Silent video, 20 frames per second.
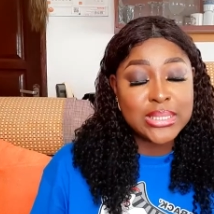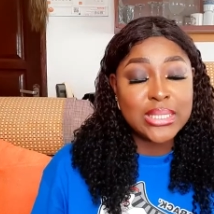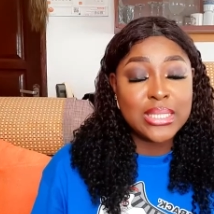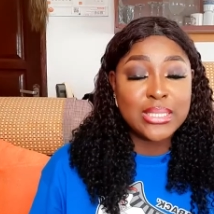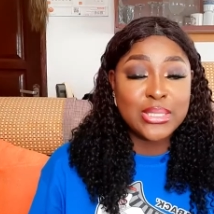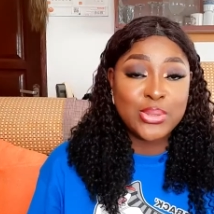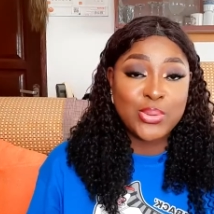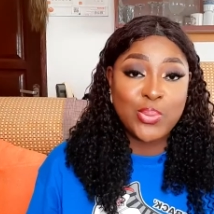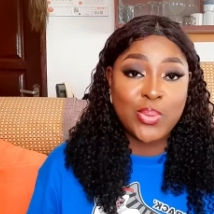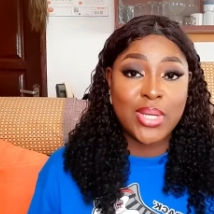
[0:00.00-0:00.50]

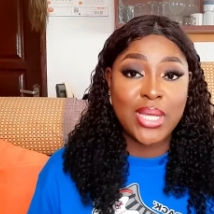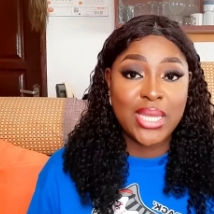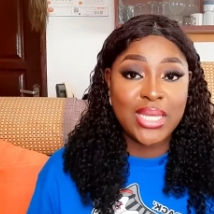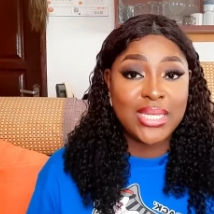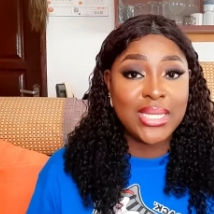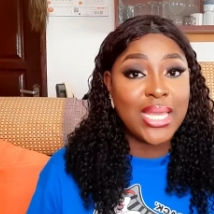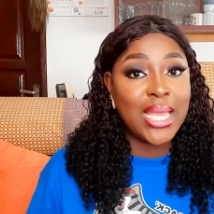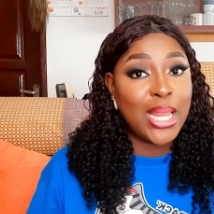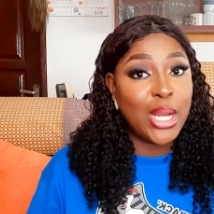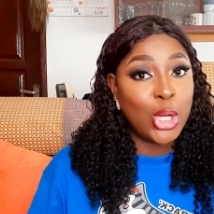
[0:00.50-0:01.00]
that's why
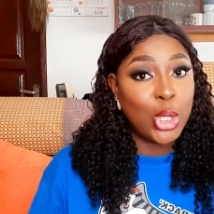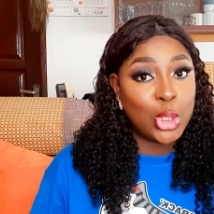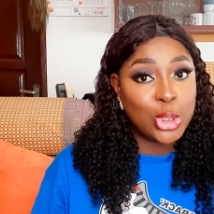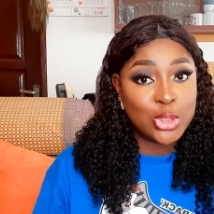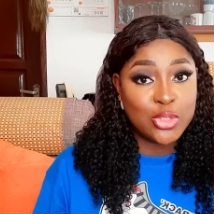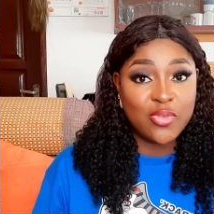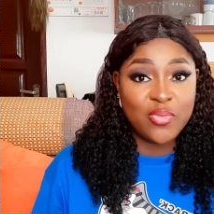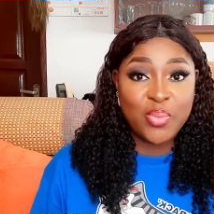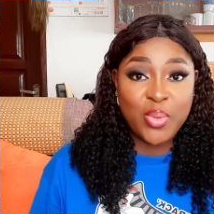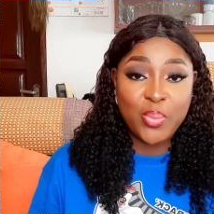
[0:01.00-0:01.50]
there are a lot
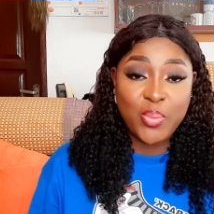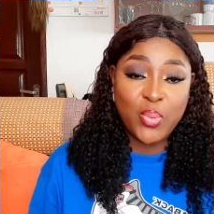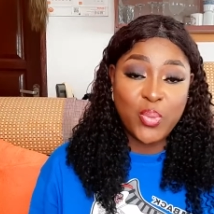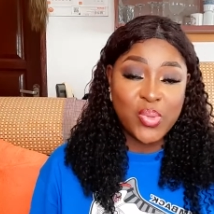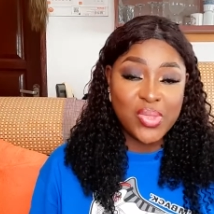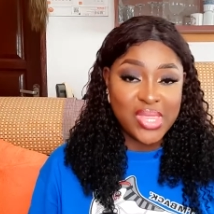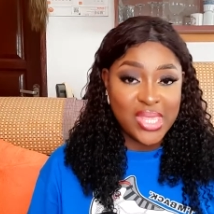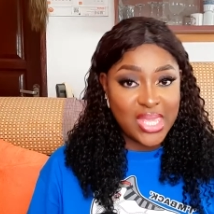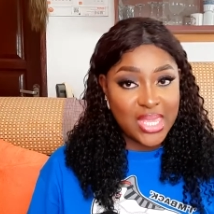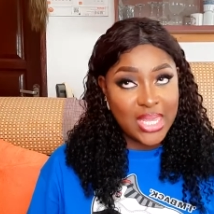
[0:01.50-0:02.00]
of people
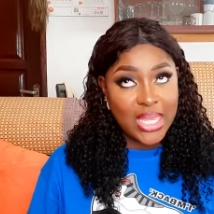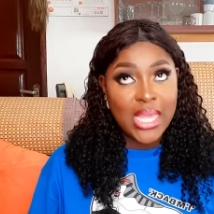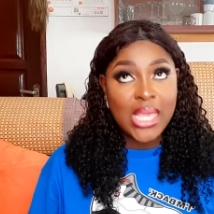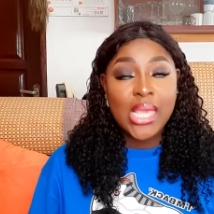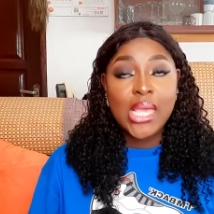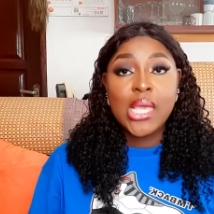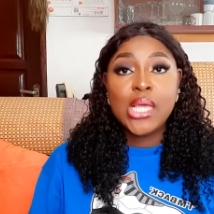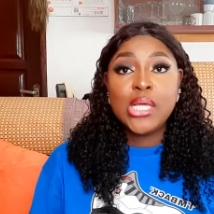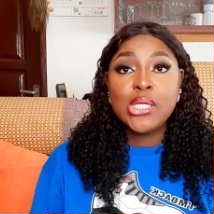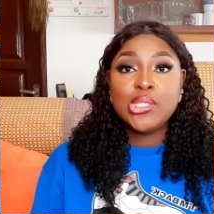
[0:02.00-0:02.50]
there.
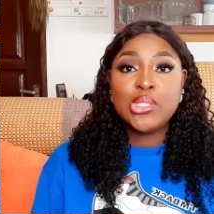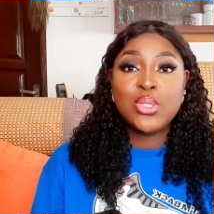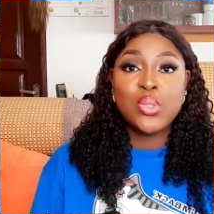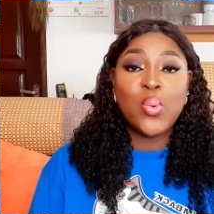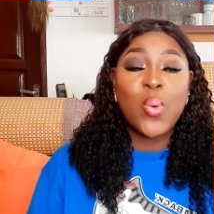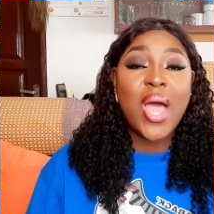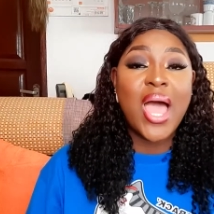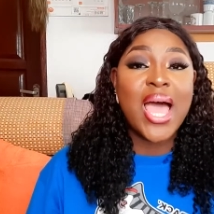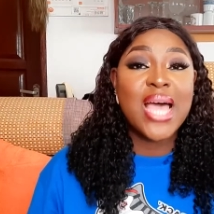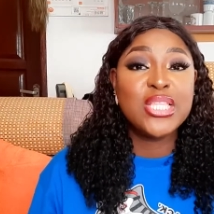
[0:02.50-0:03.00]
So
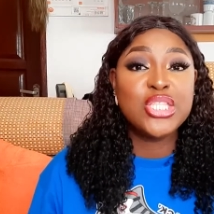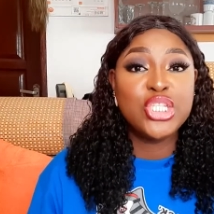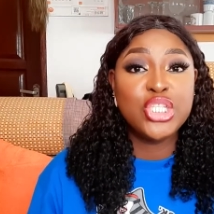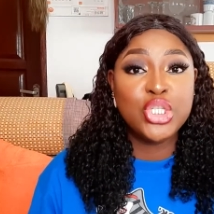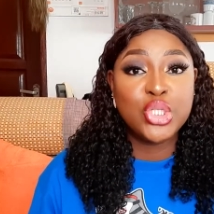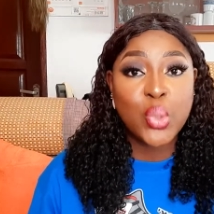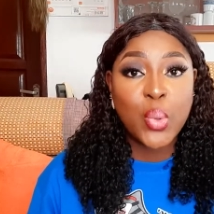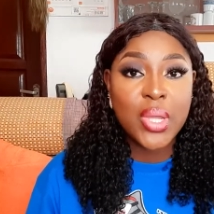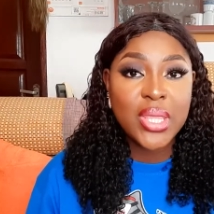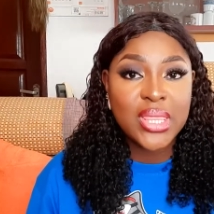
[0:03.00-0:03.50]
I had to
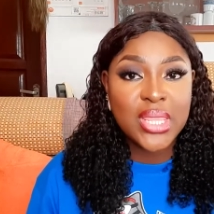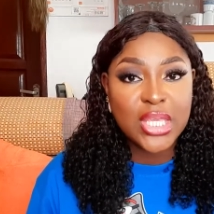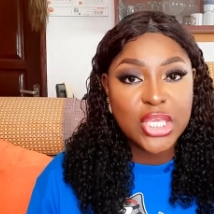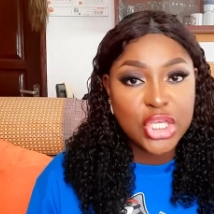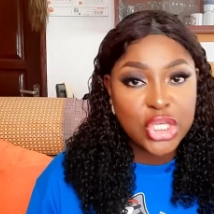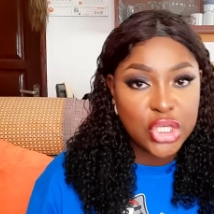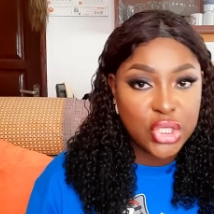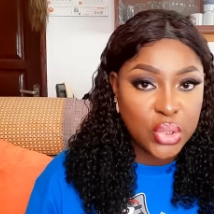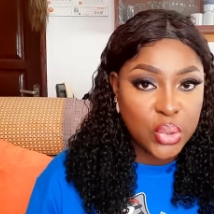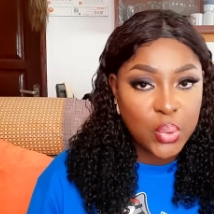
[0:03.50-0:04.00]
join the
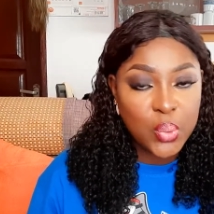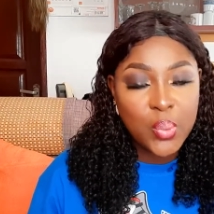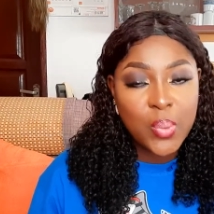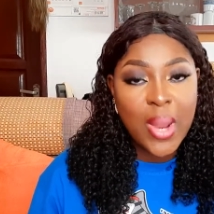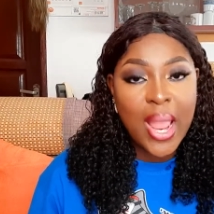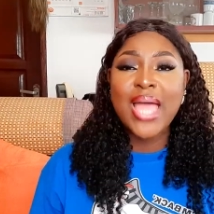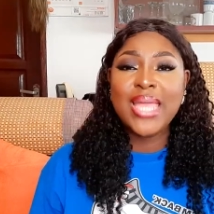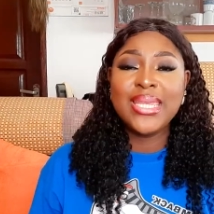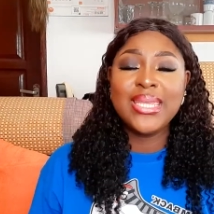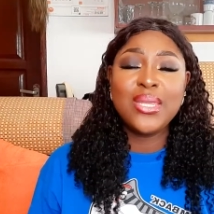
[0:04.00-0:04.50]
queue.
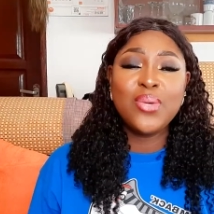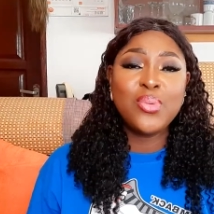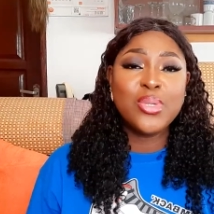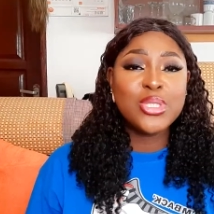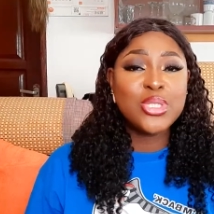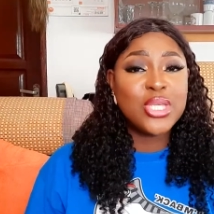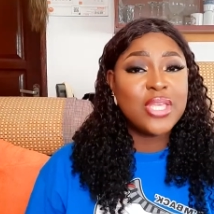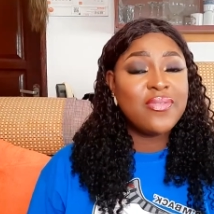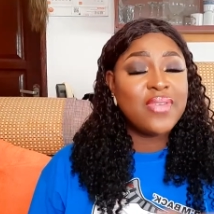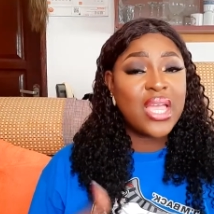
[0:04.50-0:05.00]
I didn't want
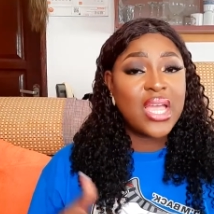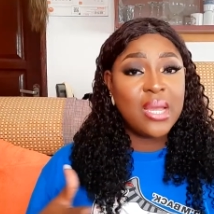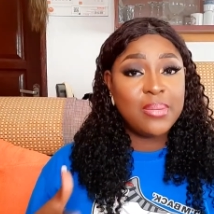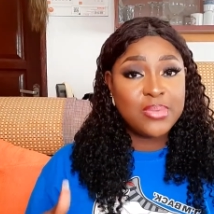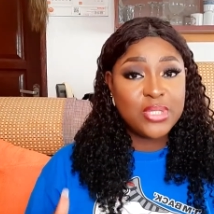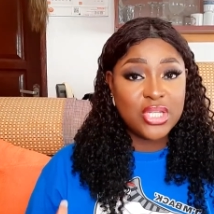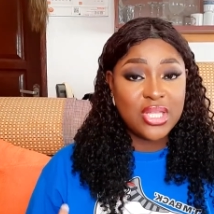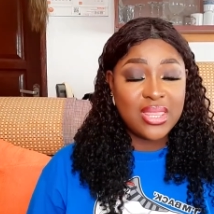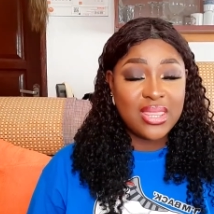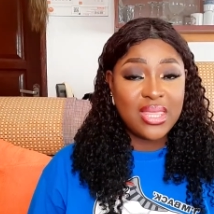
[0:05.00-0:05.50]
to even
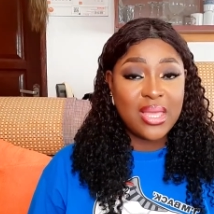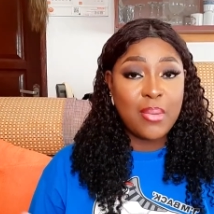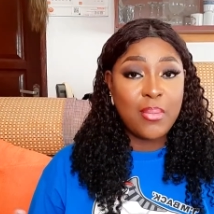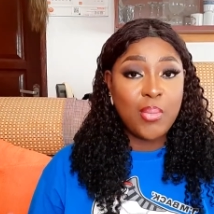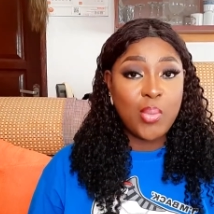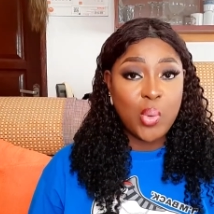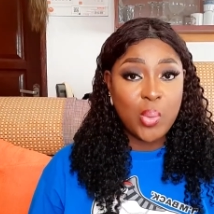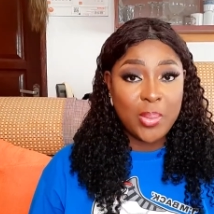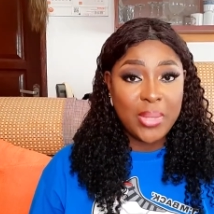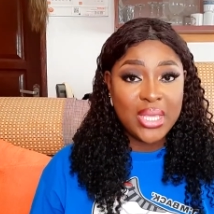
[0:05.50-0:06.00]
capture that
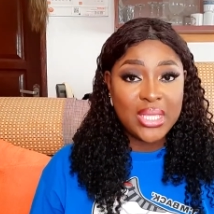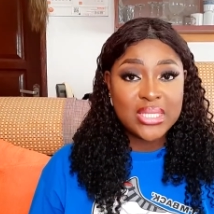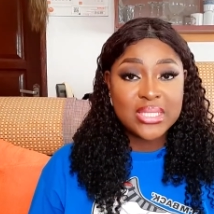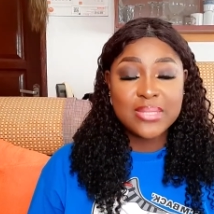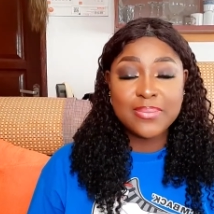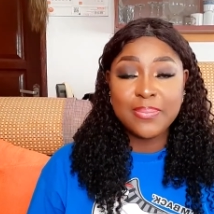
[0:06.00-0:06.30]
moment,